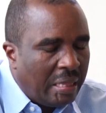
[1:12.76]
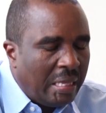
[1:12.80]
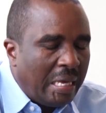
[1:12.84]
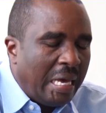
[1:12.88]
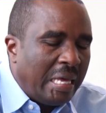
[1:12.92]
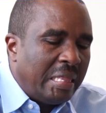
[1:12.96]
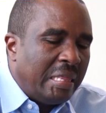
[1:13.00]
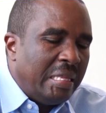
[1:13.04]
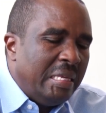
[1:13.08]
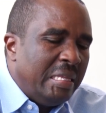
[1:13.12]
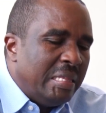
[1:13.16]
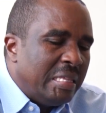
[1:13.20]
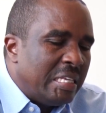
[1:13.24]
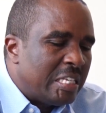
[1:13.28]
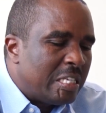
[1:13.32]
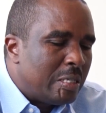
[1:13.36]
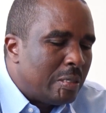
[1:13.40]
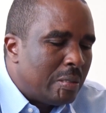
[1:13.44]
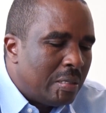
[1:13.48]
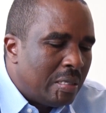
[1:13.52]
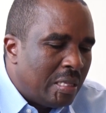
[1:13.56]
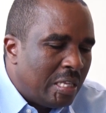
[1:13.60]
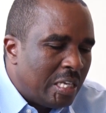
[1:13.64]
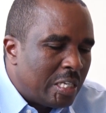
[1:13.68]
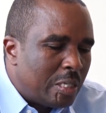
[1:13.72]
I think the
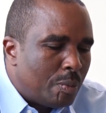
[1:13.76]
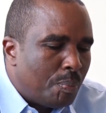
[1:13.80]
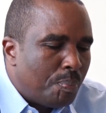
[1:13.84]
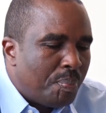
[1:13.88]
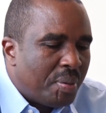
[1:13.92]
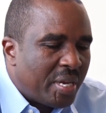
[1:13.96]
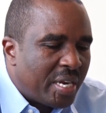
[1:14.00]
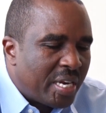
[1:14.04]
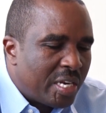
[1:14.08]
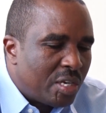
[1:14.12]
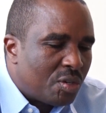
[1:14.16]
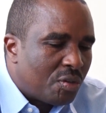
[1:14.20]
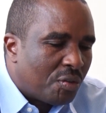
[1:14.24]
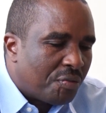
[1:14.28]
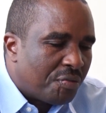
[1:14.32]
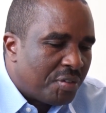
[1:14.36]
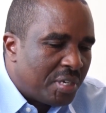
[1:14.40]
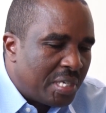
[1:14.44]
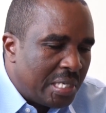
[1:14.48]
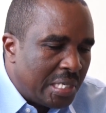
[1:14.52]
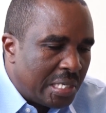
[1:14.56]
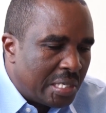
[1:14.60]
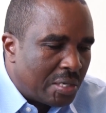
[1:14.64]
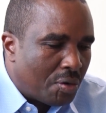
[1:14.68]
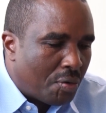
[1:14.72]
spirit of
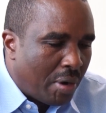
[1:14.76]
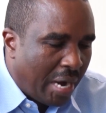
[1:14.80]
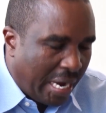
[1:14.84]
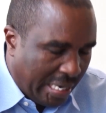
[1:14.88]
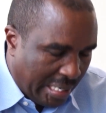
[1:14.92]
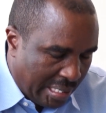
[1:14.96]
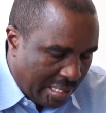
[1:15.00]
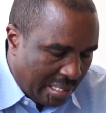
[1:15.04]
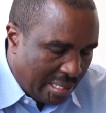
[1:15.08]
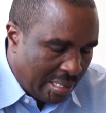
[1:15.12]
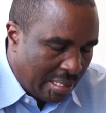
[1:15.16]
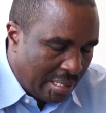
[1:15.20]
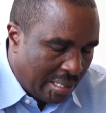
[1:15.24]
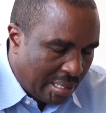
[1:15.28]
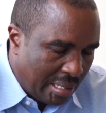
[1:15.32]
it is right.